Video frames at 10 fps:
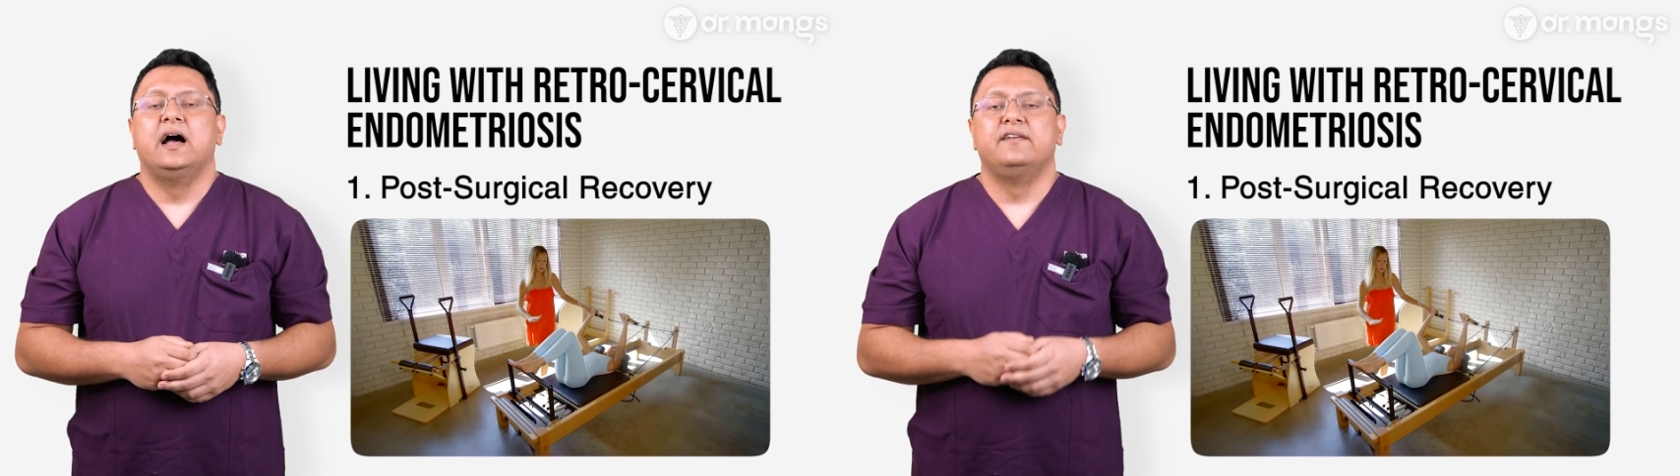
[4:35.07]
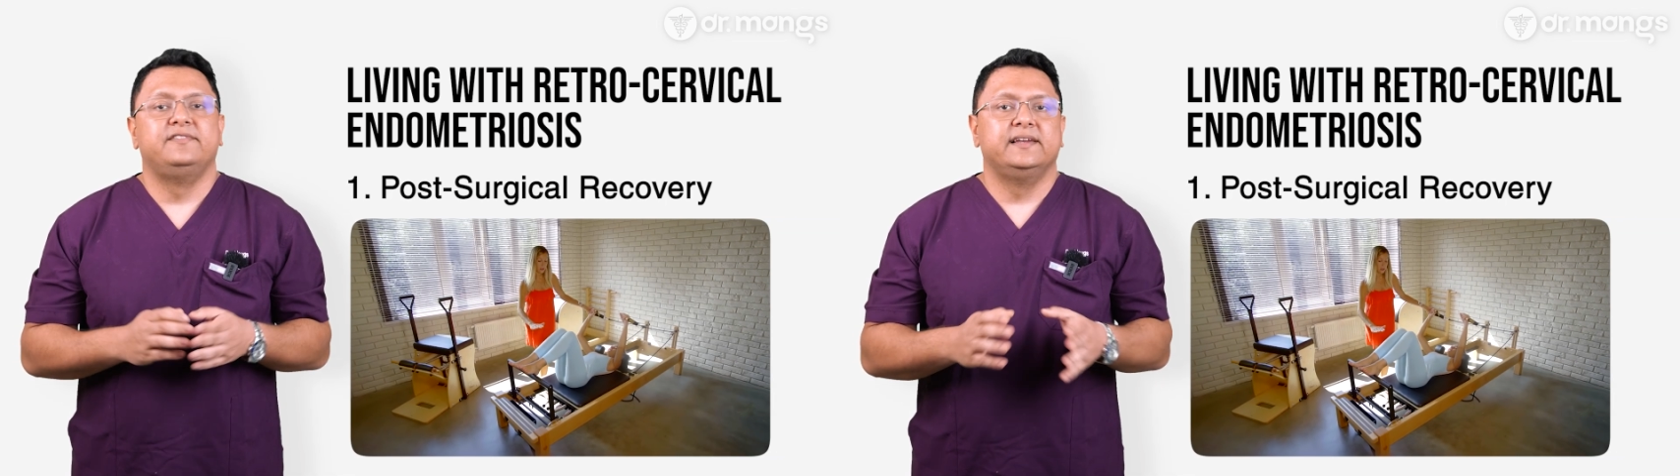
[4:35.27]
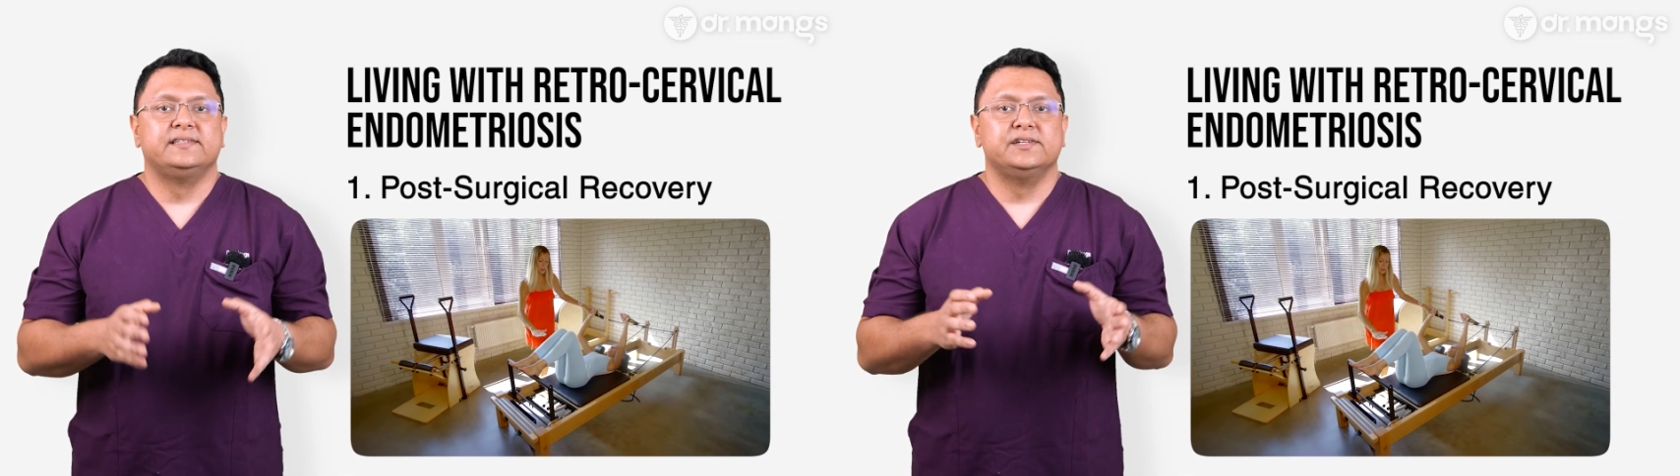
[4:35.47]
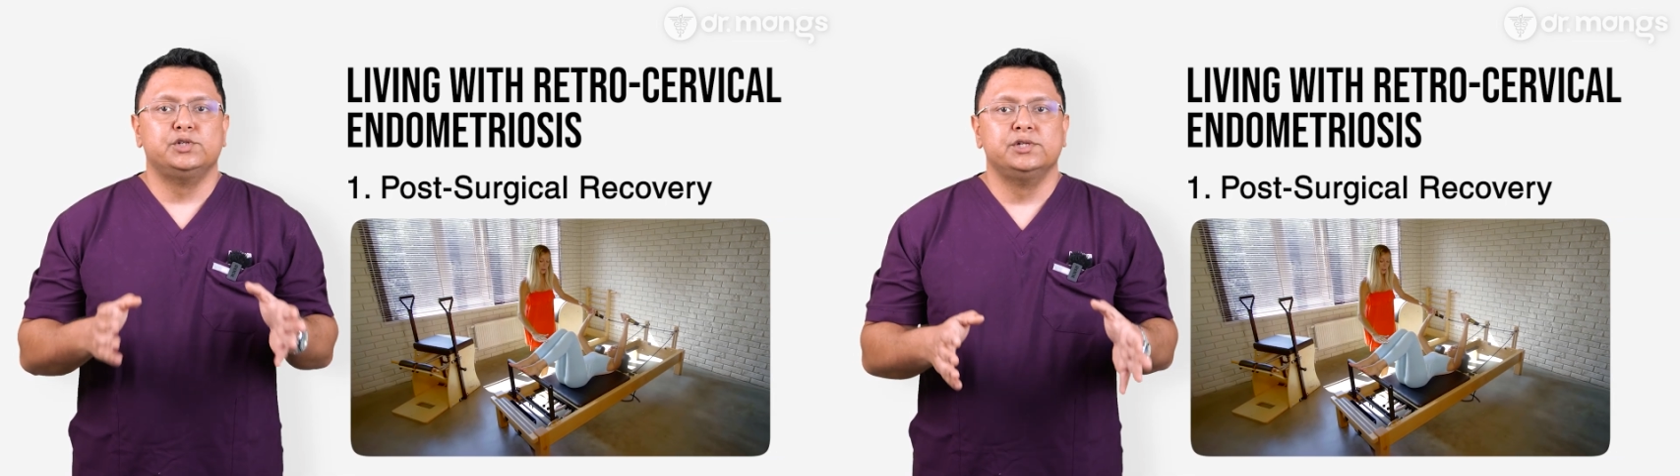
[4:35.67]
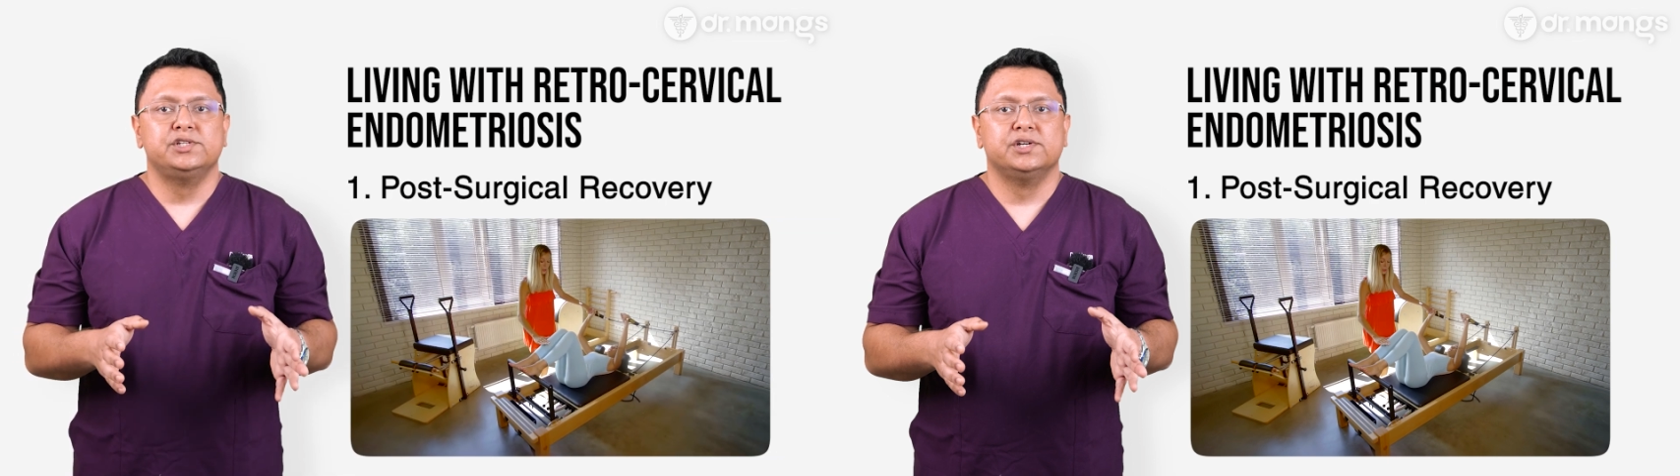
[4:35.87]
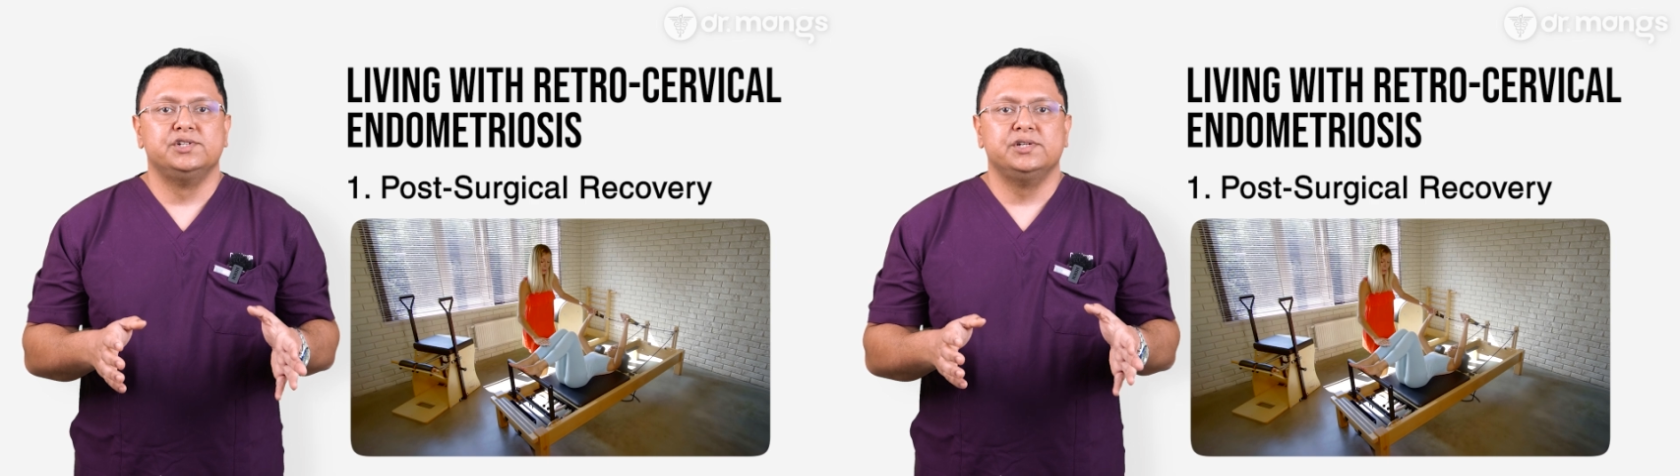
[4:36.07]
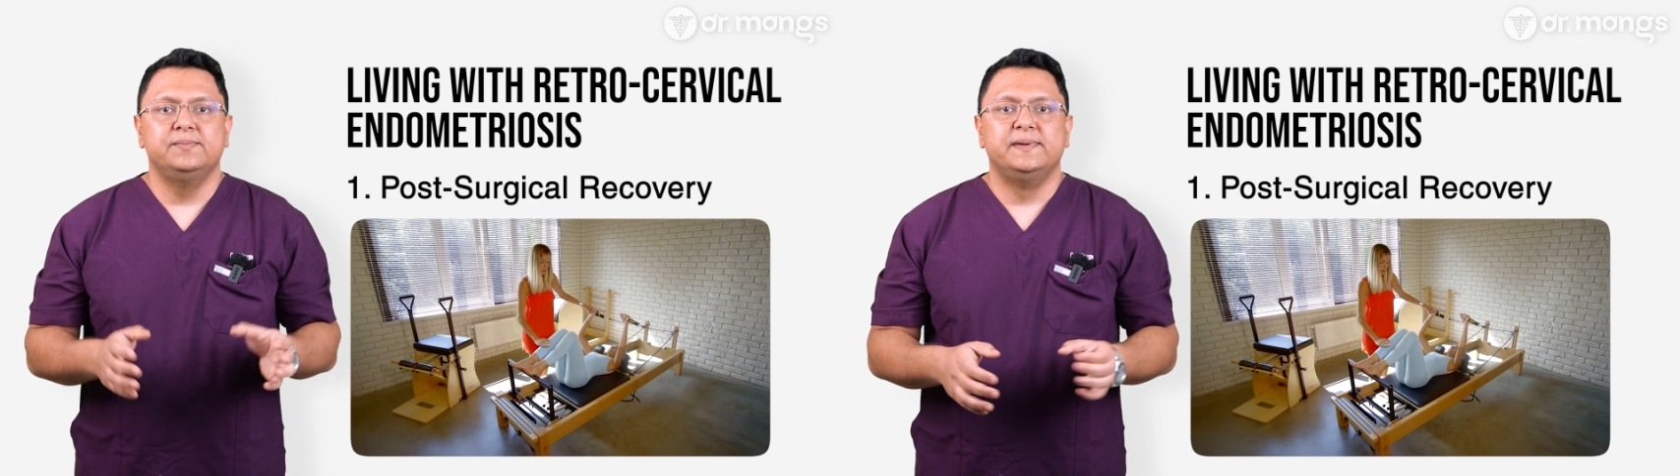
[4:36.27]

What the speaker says: After excision surgery,